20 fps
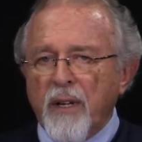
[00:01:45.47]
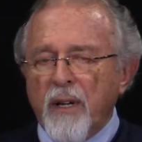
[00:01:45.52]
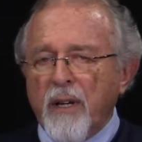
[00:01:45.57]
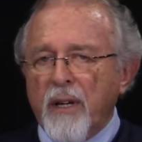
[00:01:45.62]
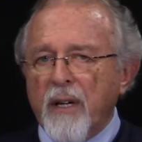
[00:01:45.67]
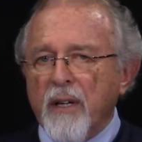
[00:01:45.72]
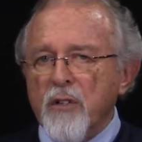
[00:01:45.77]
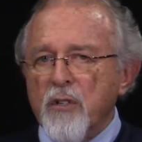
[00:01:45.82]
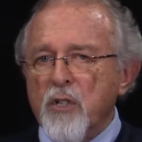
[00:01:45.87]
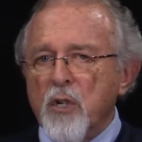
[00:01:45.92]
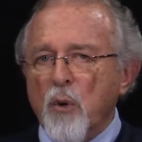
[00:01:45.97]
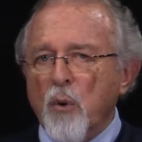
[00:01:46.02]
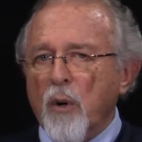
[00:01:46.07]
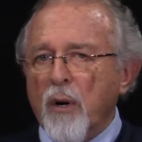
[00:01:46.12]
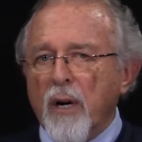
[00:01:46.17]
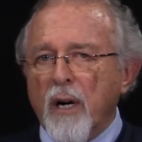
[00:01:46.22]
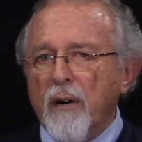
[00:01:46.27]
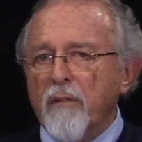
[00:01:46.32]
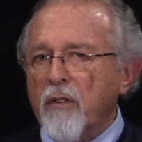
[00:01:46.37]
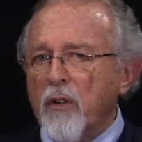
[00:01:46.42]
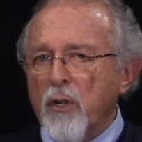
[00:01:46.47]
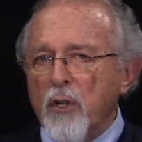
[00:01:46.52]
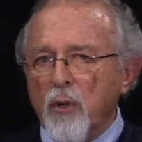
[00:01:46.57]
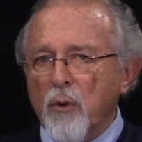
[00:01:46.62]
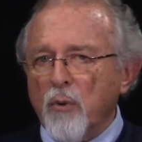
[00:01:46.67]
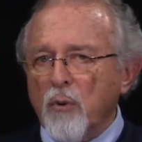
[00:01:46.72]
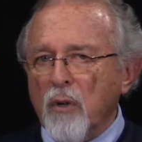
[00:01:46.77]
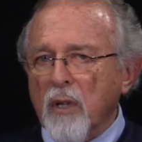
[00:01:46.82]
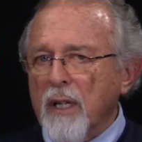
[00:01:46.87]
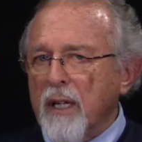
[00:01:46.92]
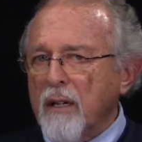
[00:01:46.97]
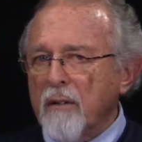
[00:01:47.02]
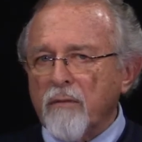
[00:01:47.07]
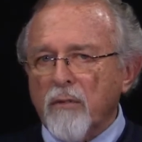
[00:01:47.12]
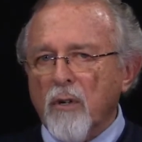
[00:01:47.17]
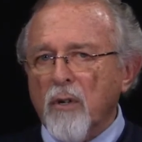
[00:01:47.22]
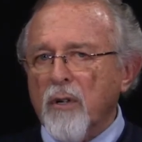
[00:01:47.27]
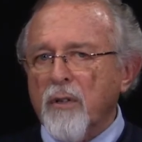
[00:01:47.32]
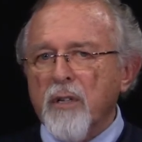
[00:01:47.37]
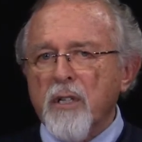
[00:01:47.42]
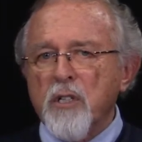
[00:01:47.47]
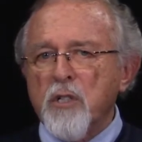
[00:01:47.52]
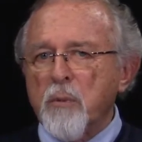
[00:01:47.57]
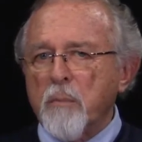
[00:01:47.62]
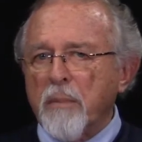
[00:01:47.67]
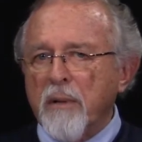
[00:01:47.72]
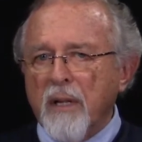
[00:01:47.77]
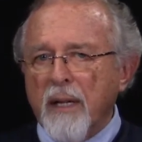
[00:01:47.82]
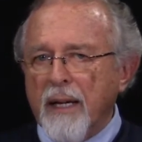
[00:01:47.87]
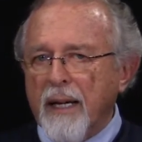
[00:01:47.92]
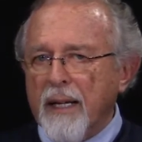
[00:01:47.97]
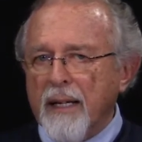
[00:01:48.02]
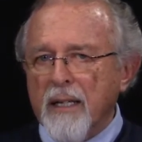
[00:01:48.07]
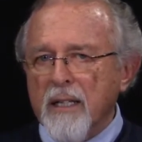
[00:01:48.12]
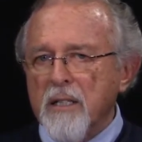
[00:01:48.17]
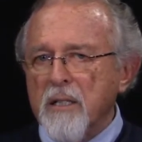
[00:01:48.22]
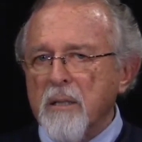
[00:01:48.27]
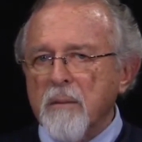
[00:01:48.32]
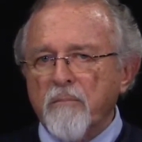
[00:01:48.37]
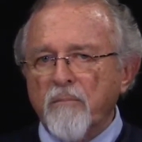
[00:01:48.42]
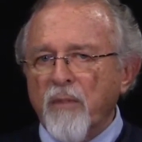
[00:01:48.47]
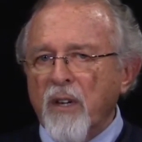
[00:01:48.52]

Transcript: And so wherever you live on this planet,